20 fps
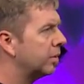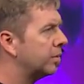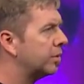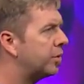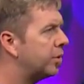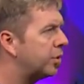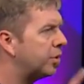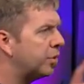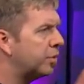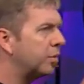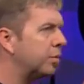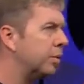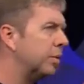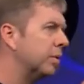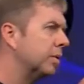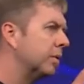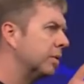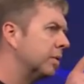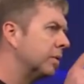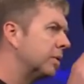to
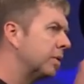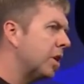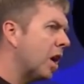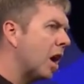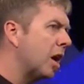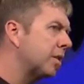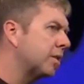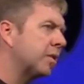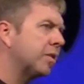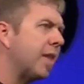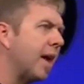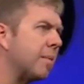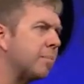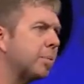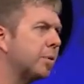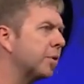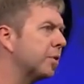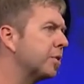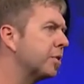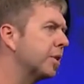talk to that
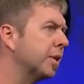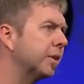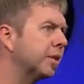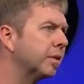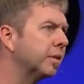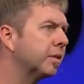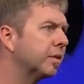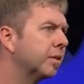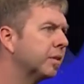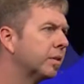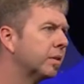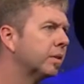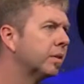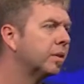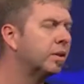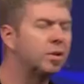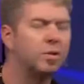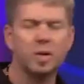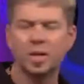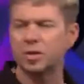person
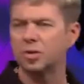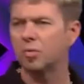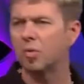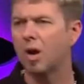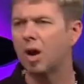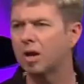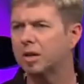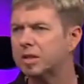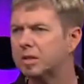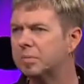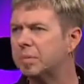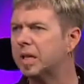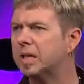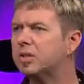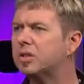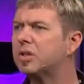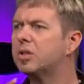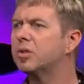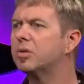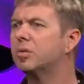who has wronged me,
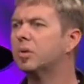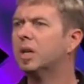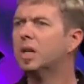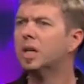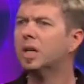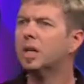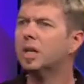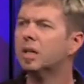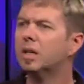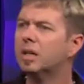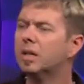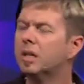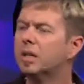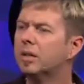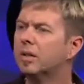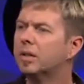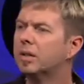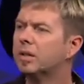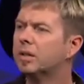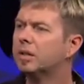to
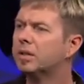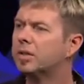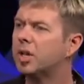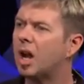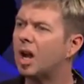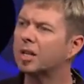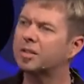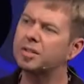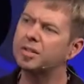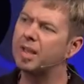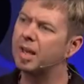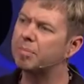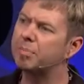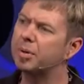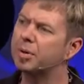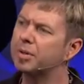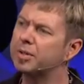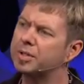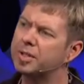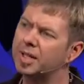talk to that
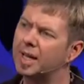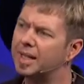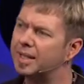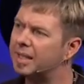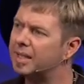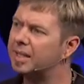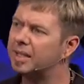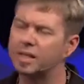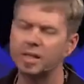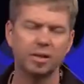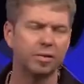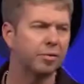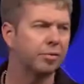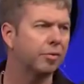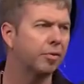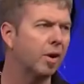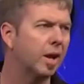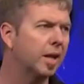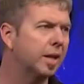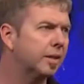person I need to
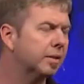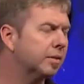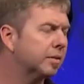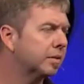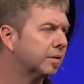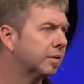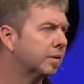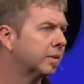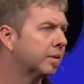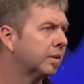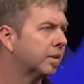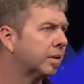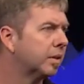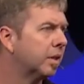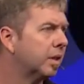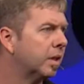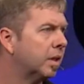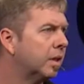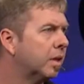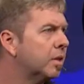confront,
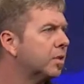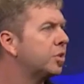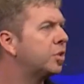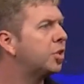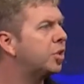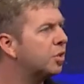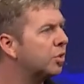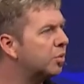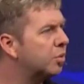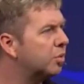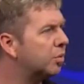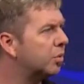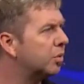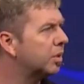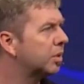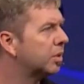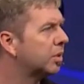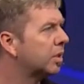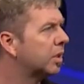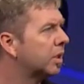to
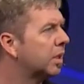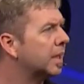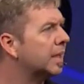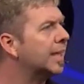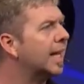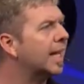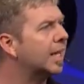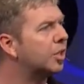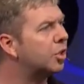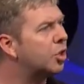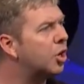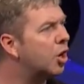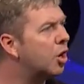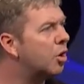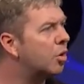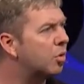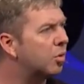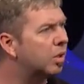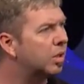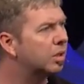let
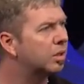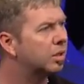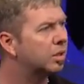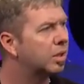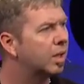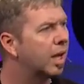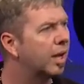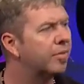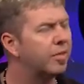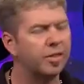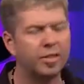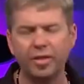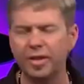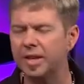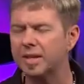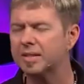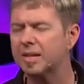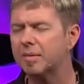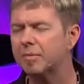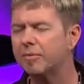go of the
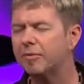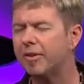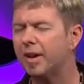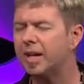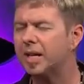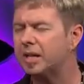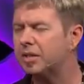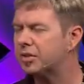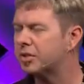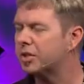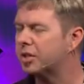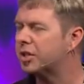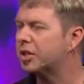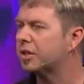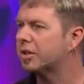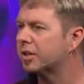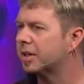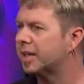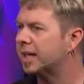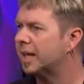things I'm finding
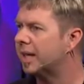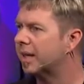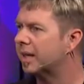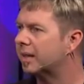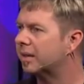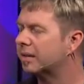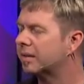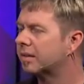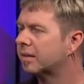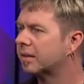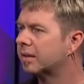security in.